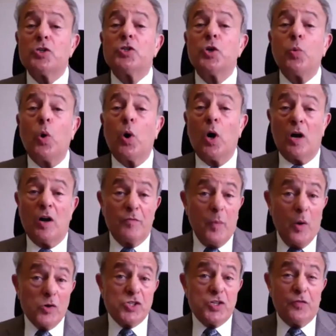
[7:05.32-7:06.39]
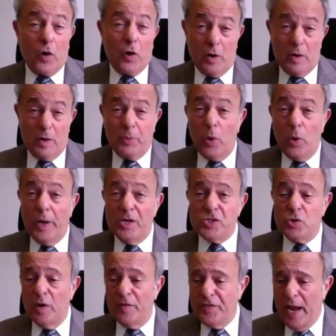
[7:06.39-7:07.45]
to work of most of our employees who
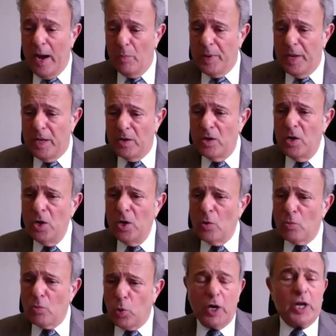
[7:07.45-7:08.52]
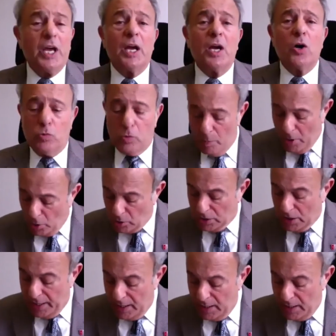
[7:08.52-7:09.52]
have now been working remotely.